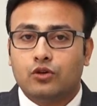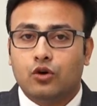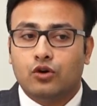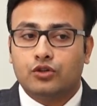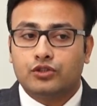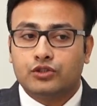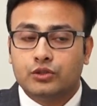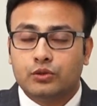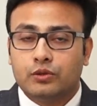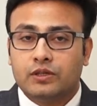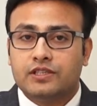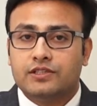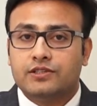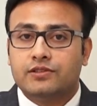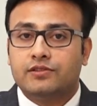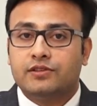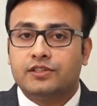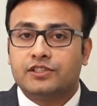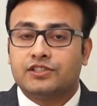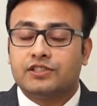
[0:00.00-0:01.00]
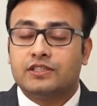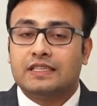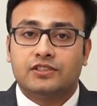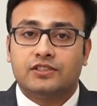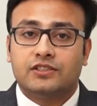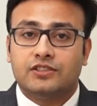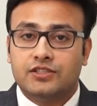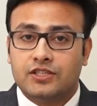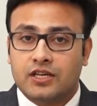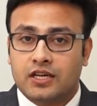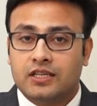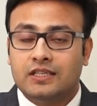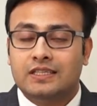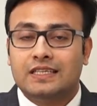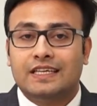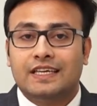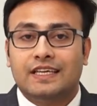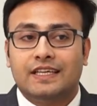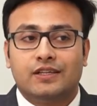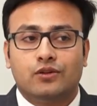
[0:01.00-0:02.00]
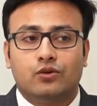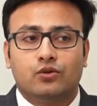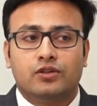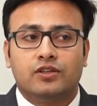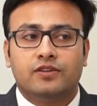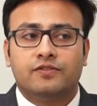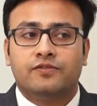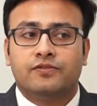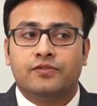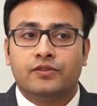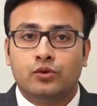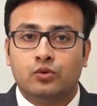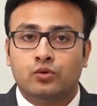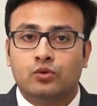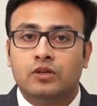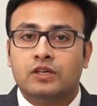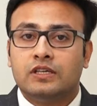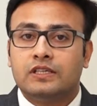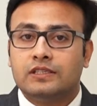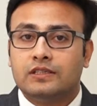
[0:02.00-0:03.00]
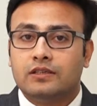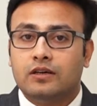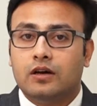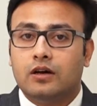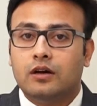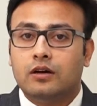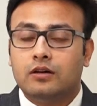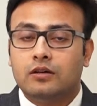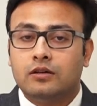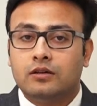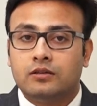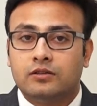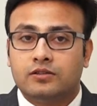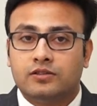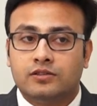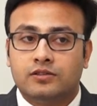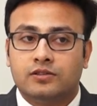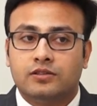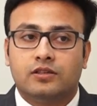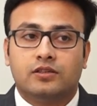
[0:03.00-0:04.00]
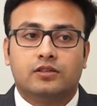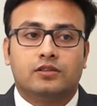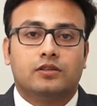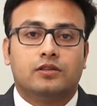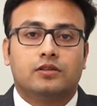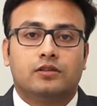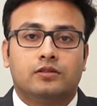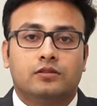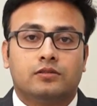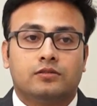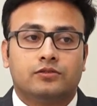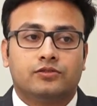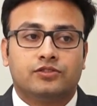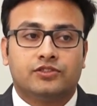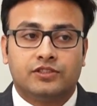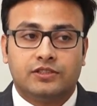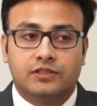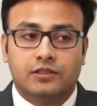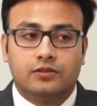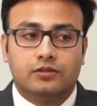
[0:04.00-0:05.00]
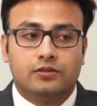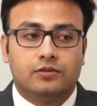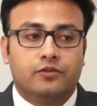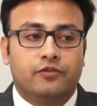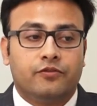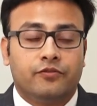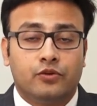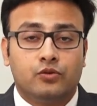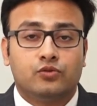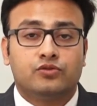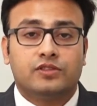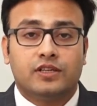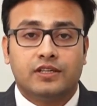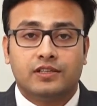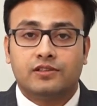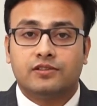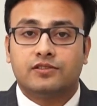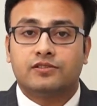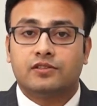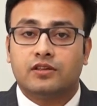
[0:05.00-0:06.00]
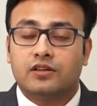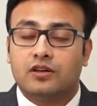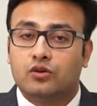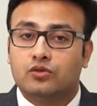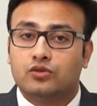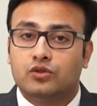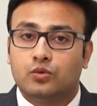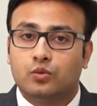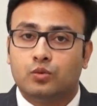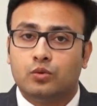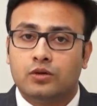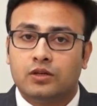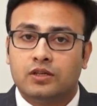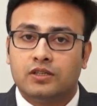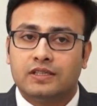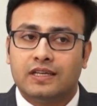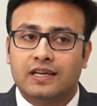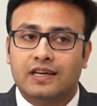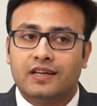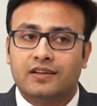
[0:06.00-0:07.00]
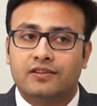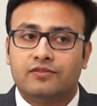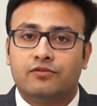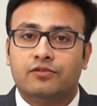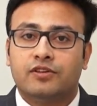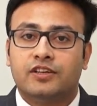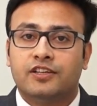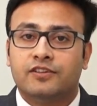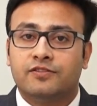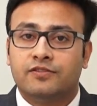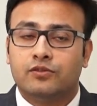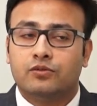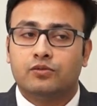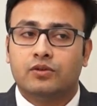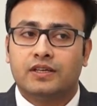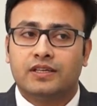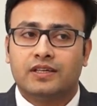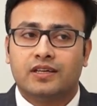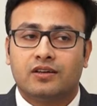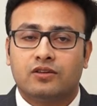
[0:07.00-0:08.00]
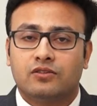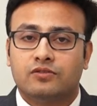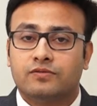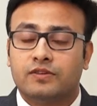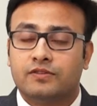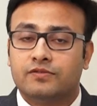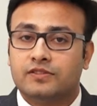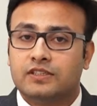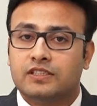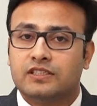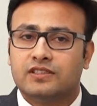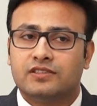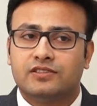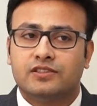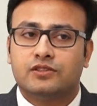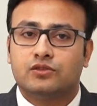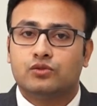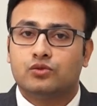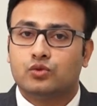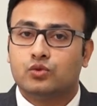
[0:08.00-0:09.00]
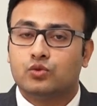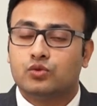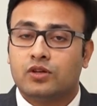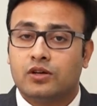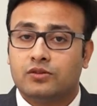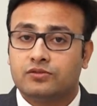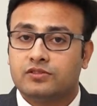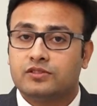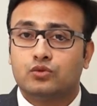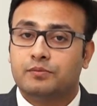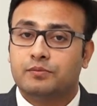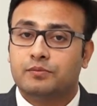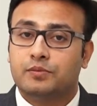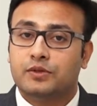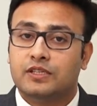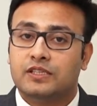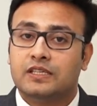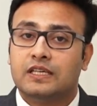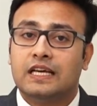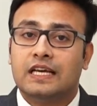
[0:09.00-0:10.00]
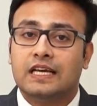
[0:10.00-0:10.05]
osseointegration is done in only uh, uh, few centers around the world, and very few, like around 1500 to 2000 have been